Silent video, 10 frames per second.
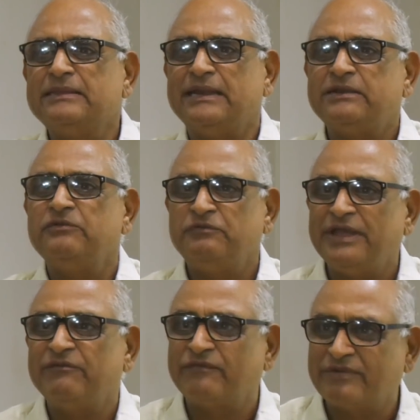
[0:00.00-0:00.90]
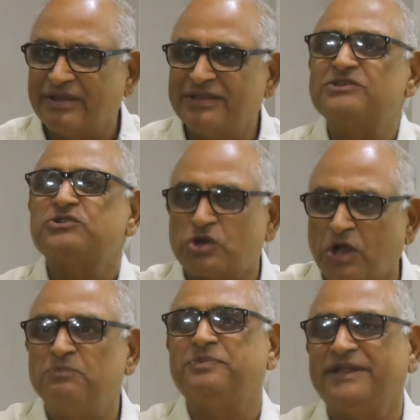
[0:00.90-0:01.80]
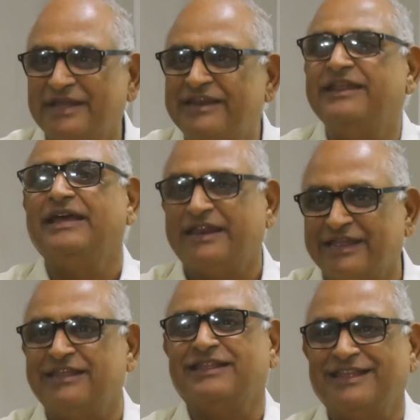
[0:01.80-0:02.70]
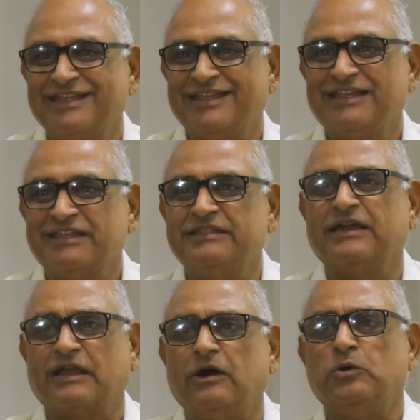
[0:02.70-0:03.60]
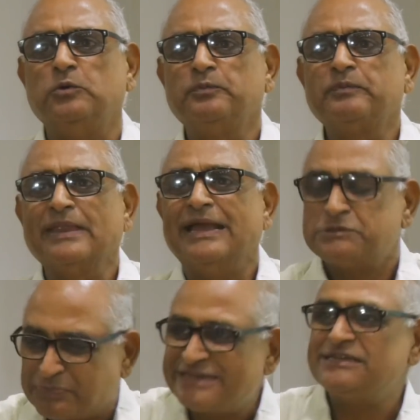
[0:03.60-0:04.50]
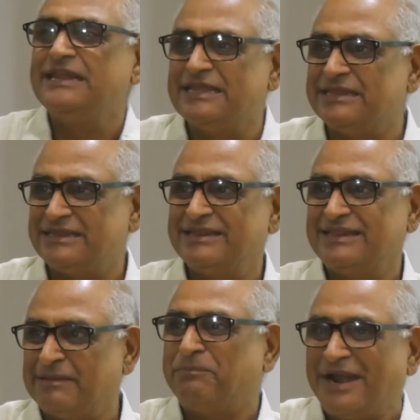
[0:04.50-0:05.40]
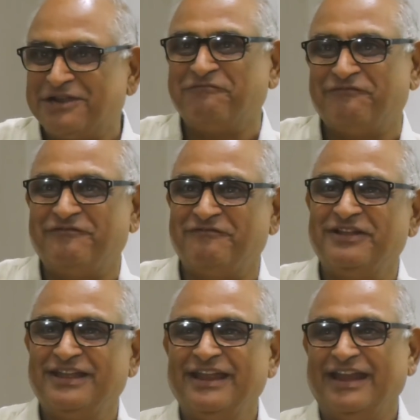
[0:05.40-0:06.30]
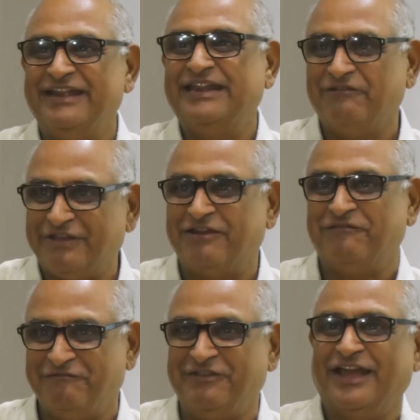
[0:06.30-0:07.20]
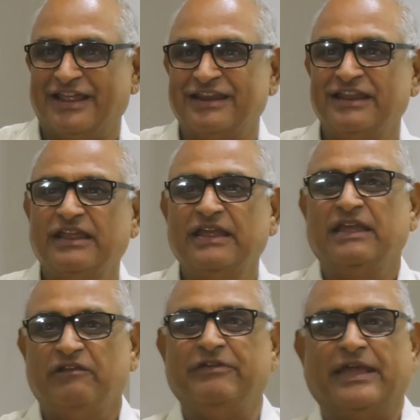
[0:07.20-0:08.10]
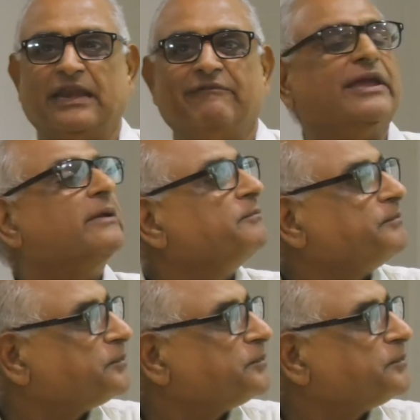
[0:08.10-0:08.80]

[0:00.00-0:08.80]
that we have stopped rearing the cow, especially in the part of India where we are, we are living.